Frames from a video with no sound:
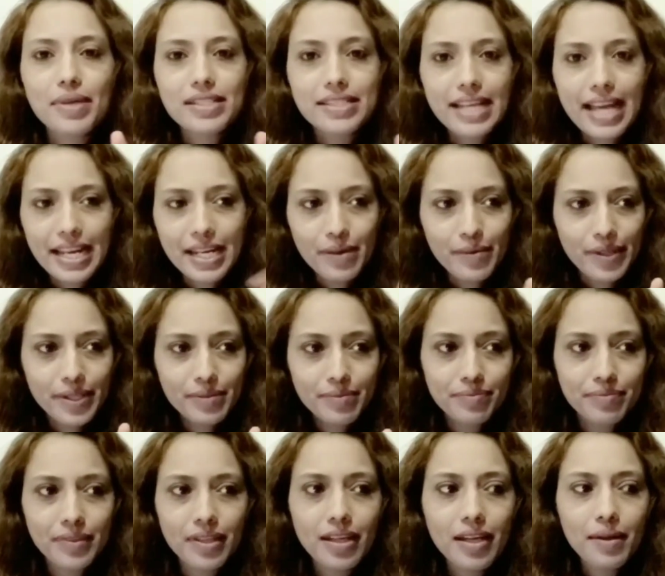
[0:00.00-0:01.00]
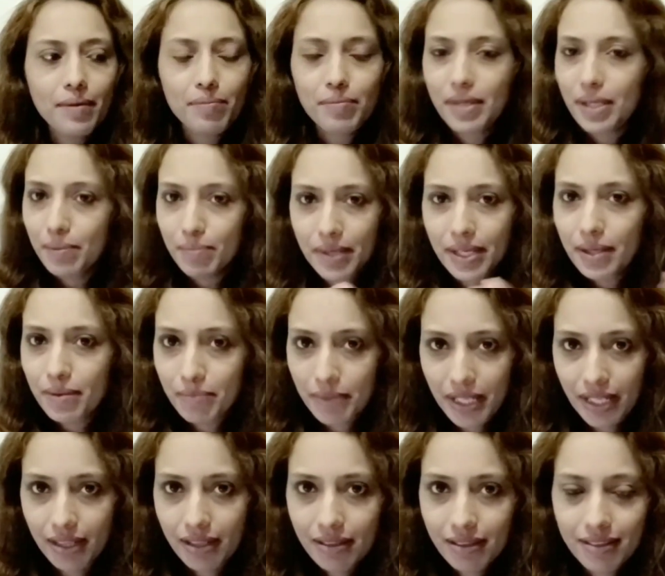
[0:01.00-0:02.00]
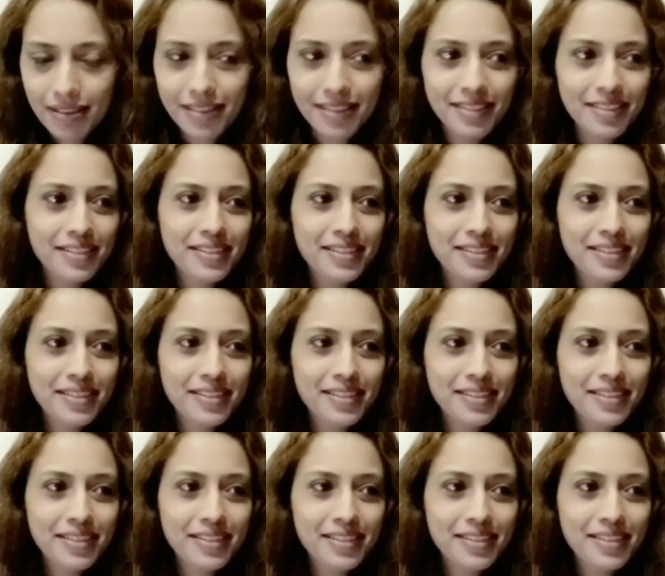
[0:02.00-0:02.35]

But anyway, me being me,